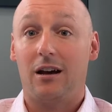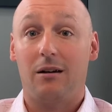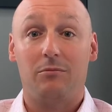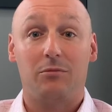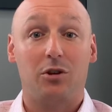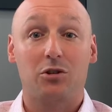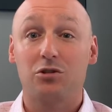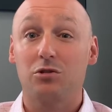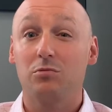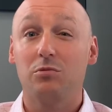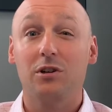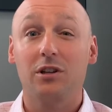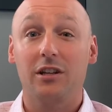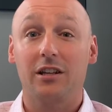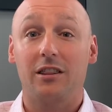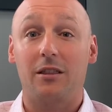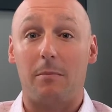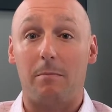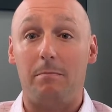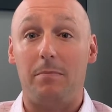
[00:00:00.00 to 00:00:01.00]
Those are
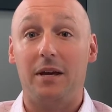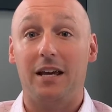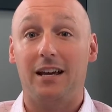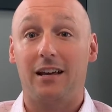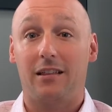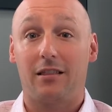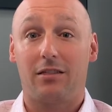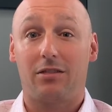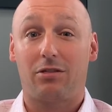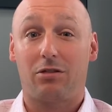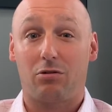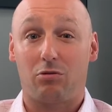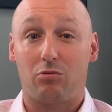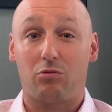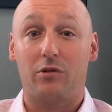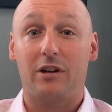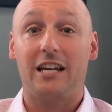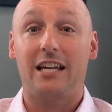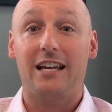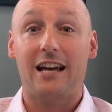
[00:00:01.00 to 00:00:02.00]
really the big
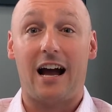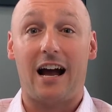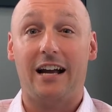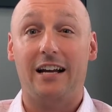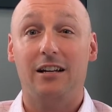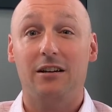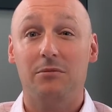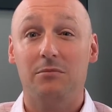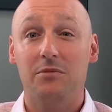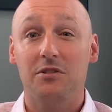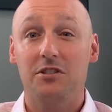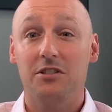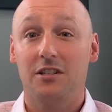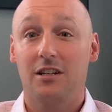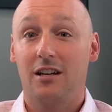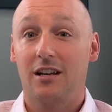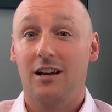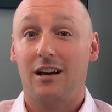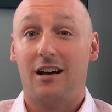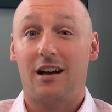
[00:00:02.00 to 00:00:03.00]
three items.
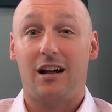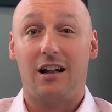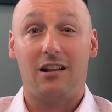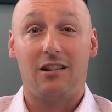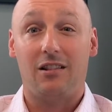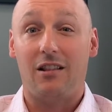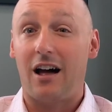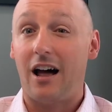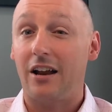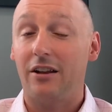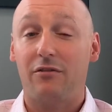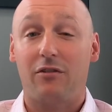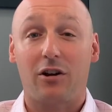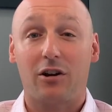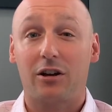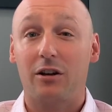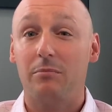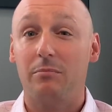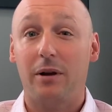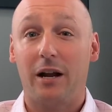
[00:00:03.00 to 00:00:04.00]
A lot of
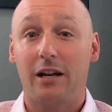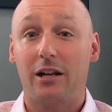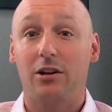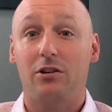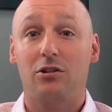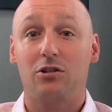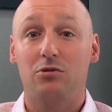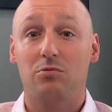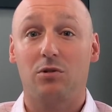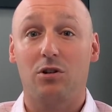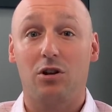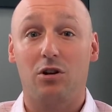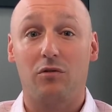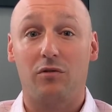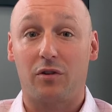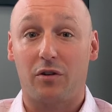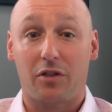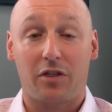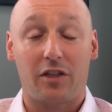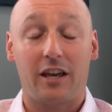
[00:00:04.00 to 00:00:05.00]
our competitors will
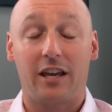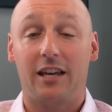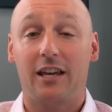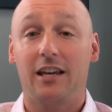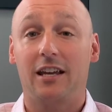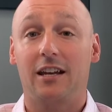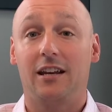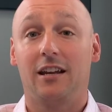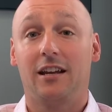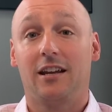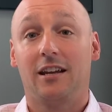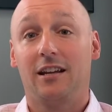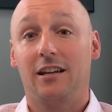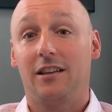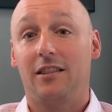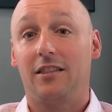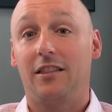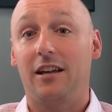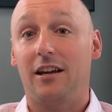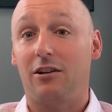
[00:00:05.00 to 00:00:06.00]
overthink
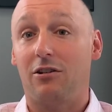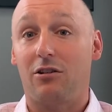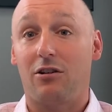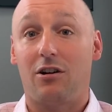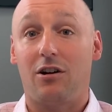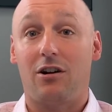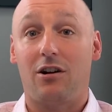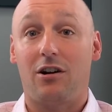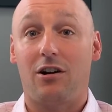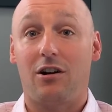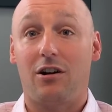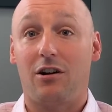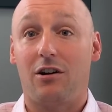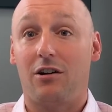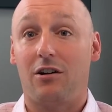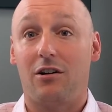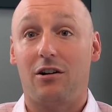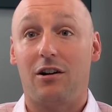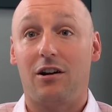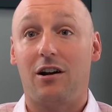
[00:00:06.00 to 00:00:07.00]
it. There
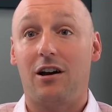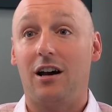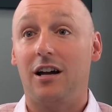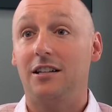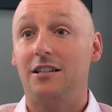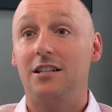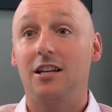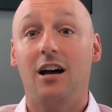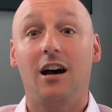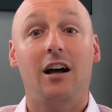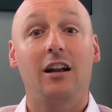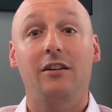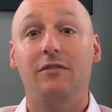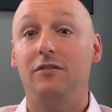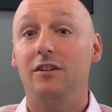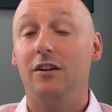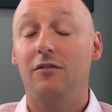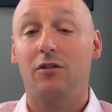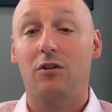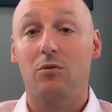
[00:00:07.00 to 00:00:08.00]
are a ton
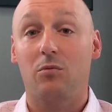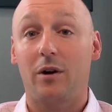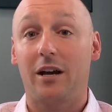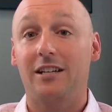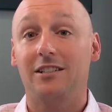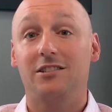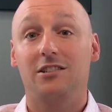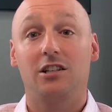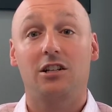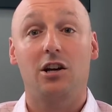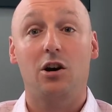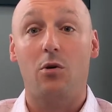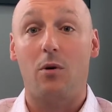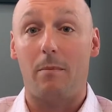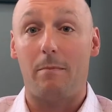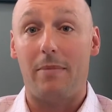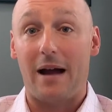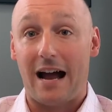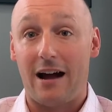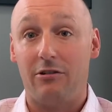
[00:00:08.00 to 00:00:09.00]
of different ways to go
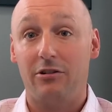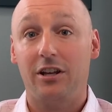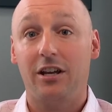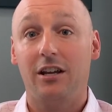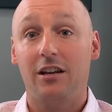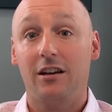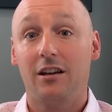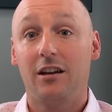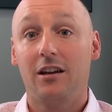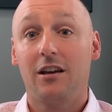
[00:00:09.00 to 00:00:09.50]
about it.